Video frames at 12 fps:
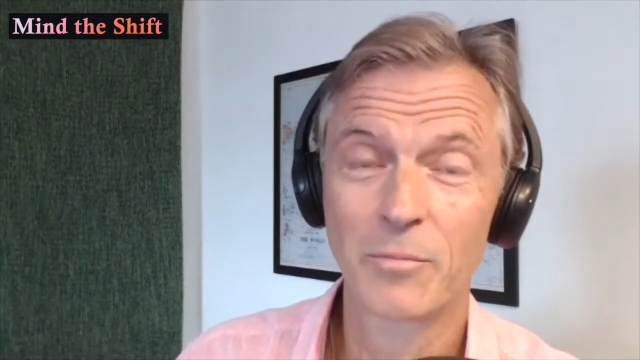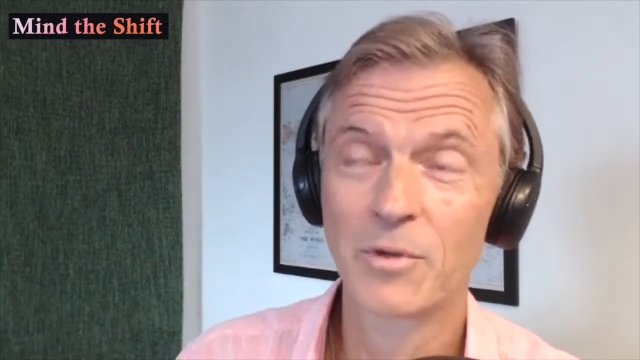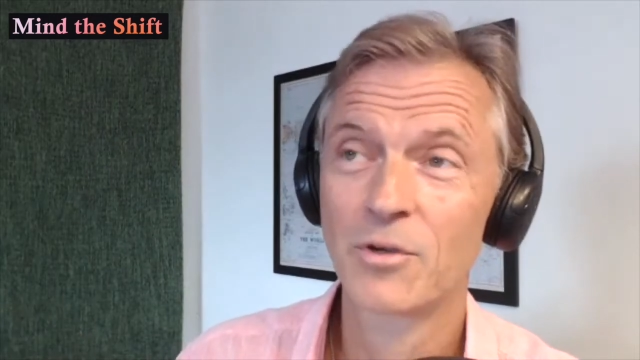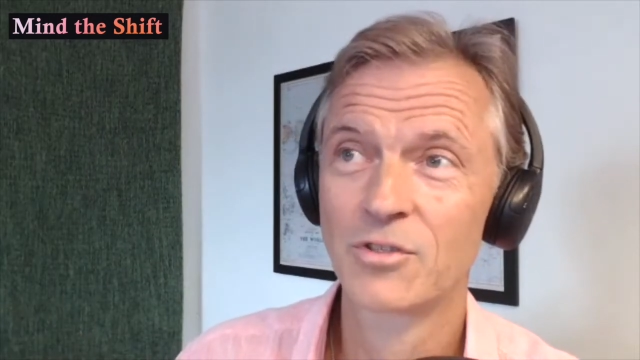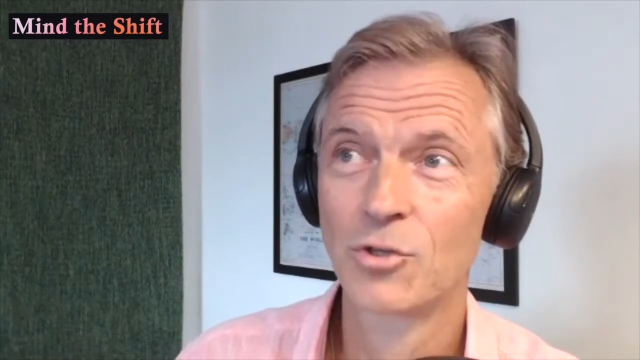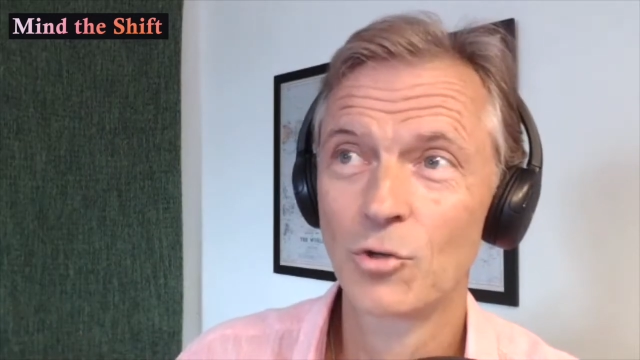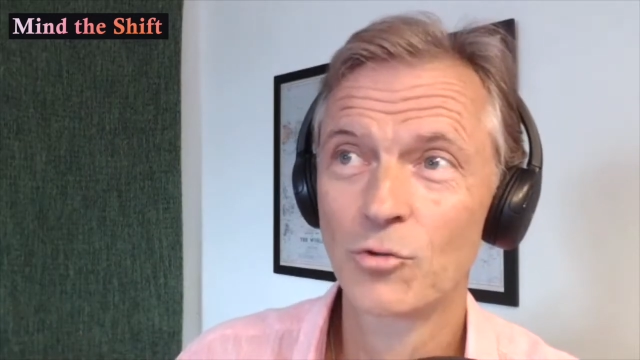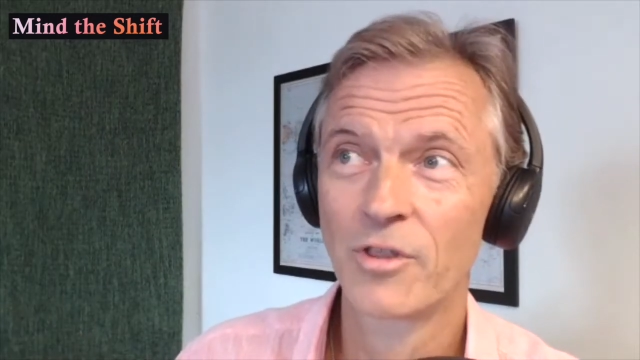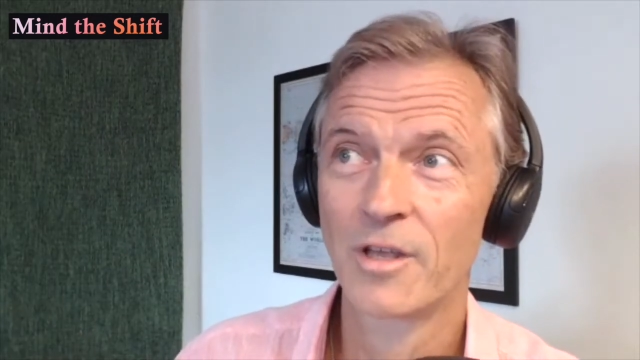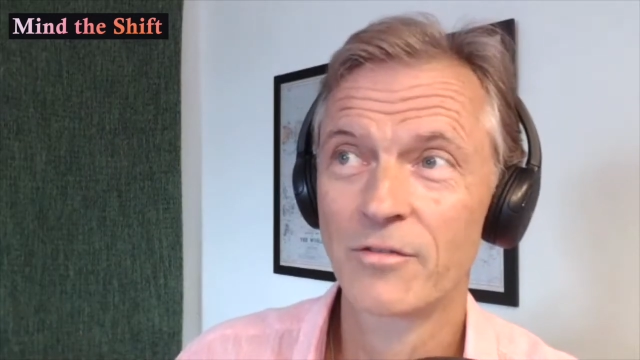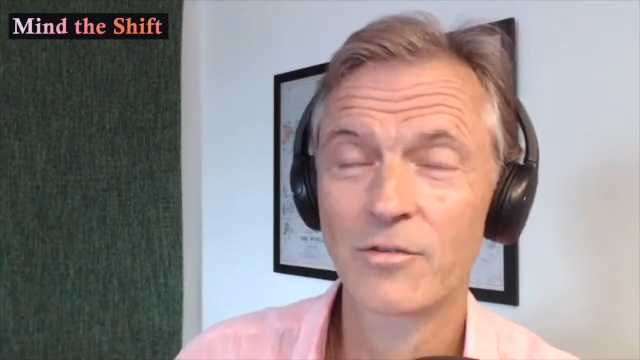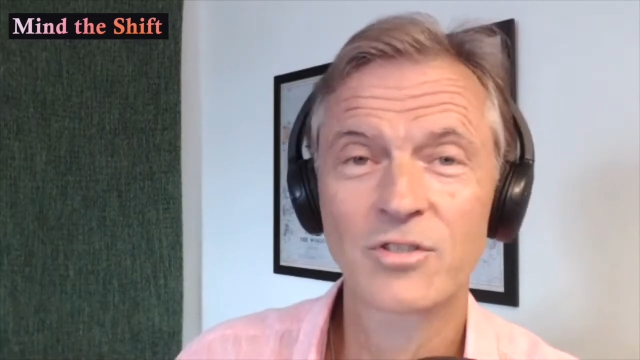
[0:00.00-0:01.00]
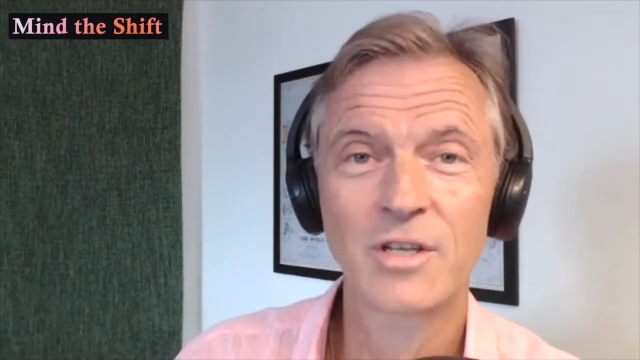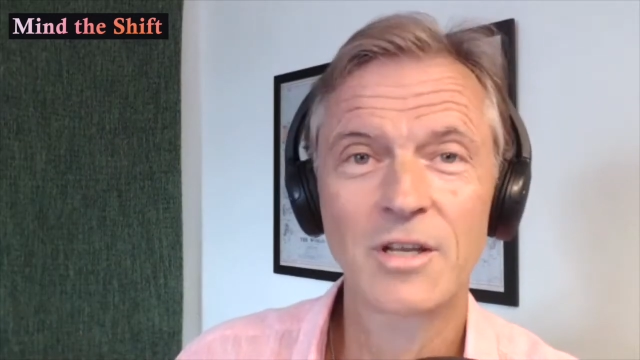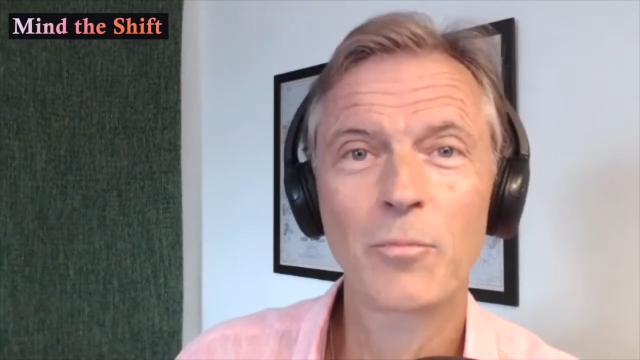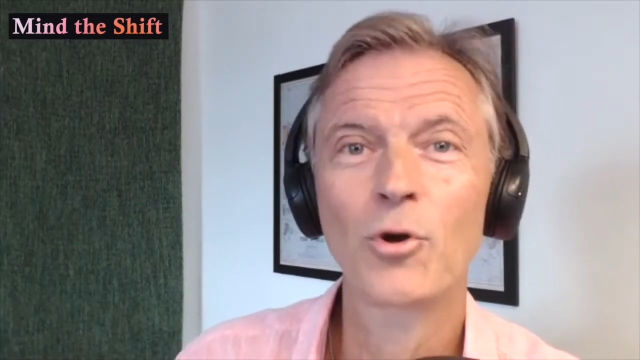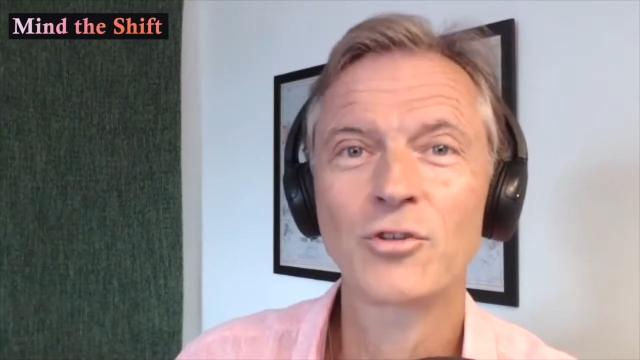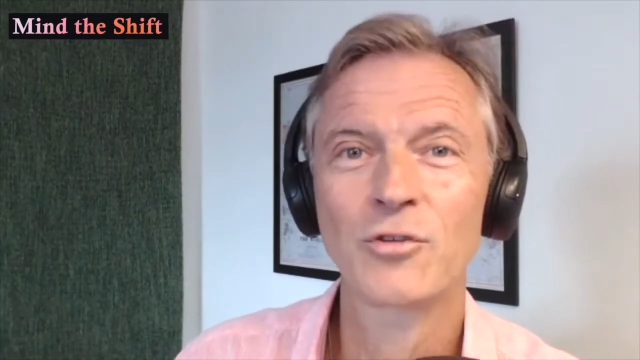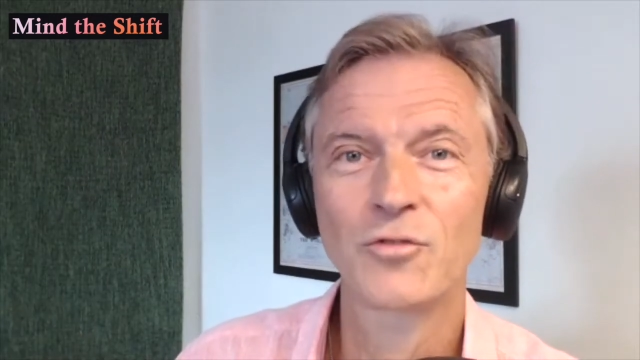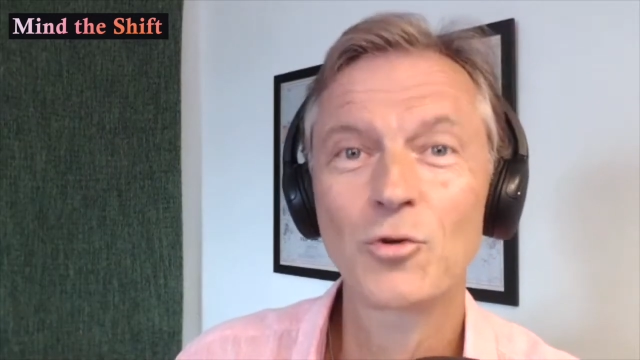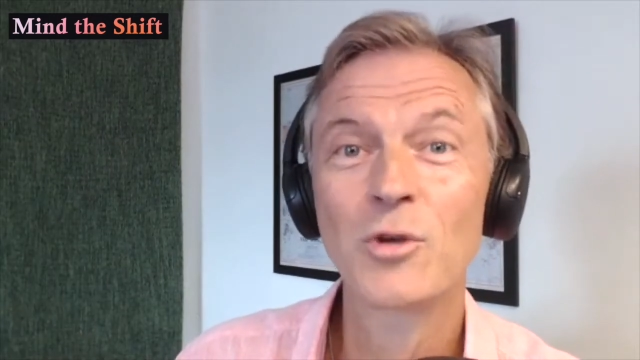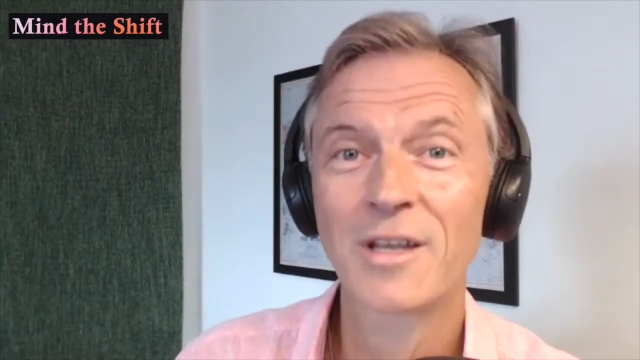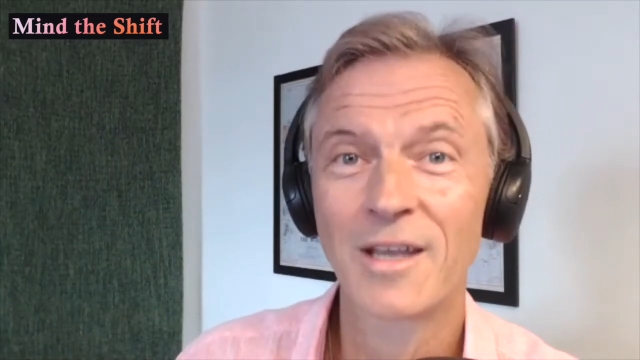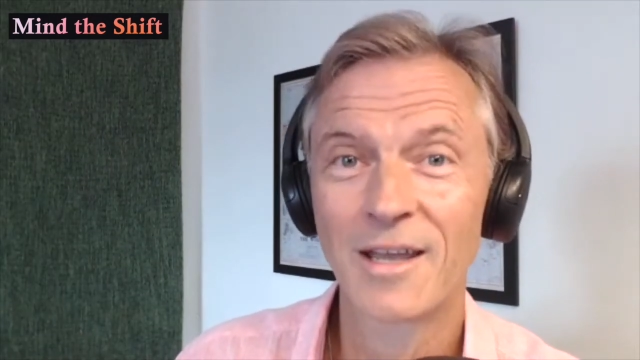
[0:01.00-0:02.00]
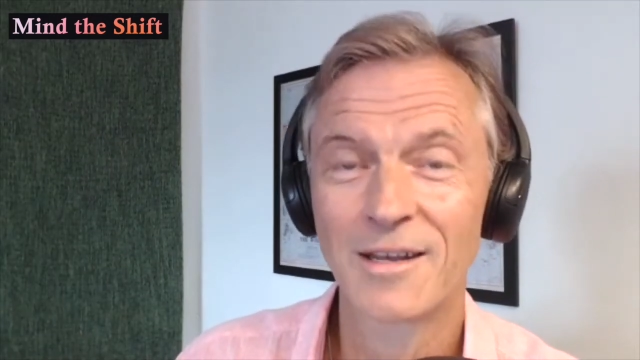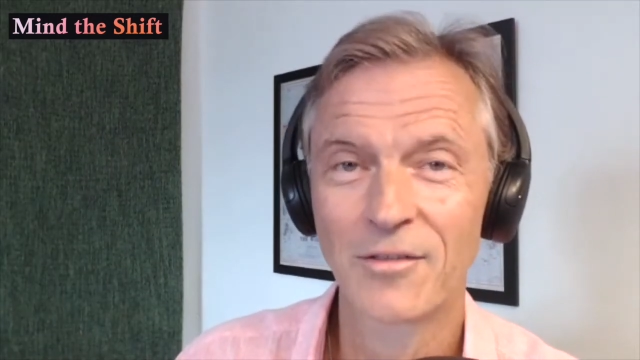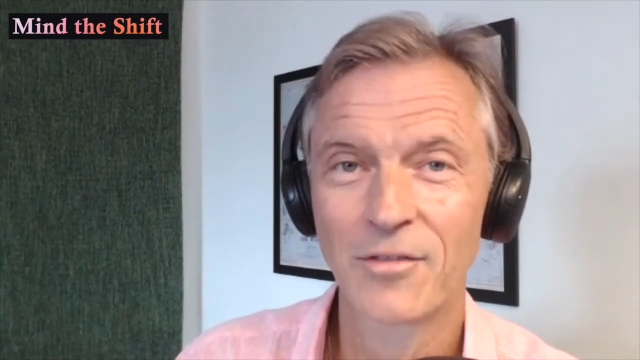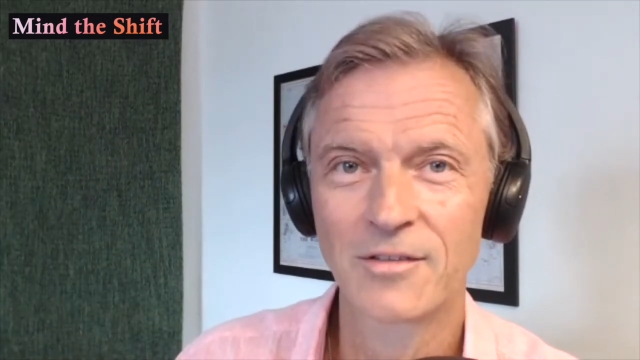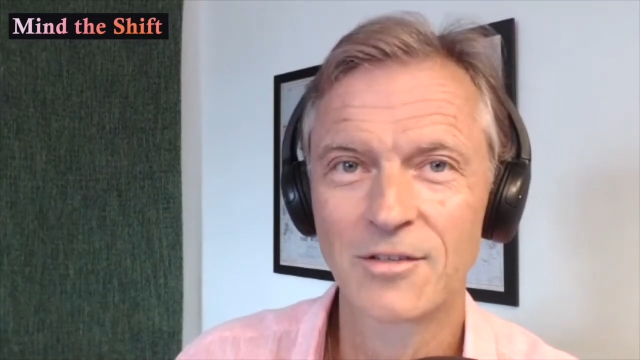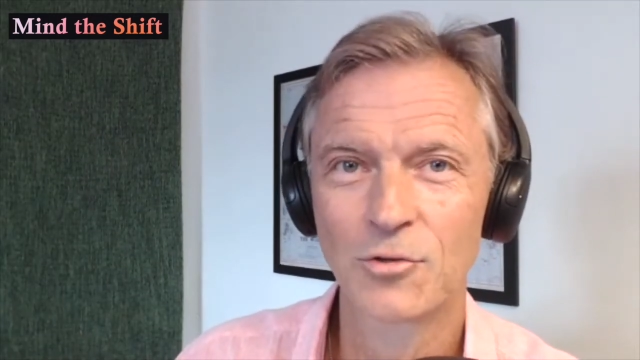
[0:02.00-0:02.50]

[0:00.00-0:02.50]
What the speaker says: because you don't think there's any point of doing anything.